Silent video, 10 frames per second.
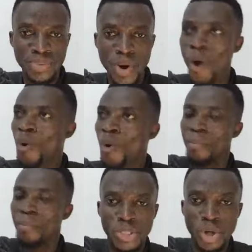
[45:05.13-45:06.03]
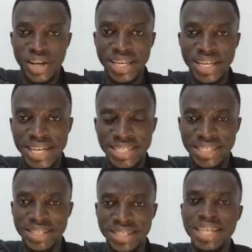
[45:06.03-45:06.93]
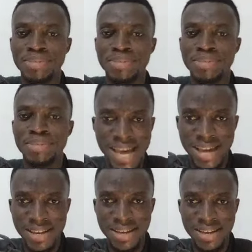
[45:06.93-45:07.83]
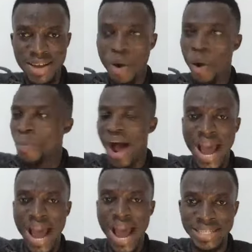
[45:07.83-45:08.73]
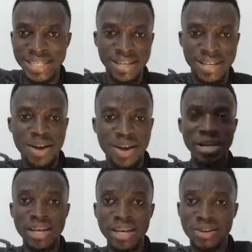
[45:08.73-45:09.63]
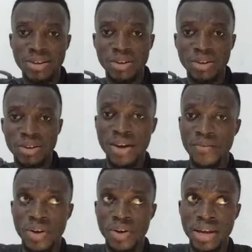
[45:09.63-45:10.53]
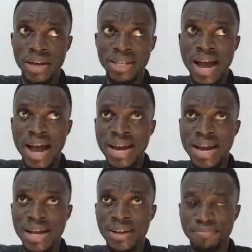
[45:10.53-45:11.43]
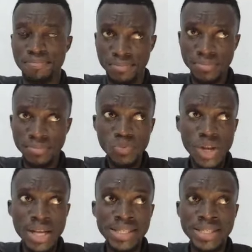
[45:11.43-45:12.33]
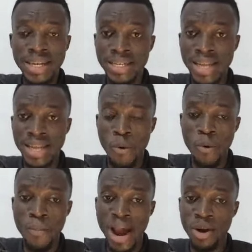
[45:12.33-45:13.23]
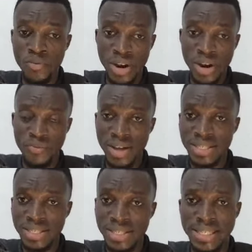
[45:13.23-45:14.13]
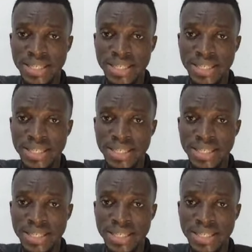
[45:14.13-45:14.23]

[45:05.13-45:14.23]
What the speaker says: Oko Minister of Education, ye nim dey see eh? Oba energy. One is a Ghana cylinder woman on friend Francis Essien.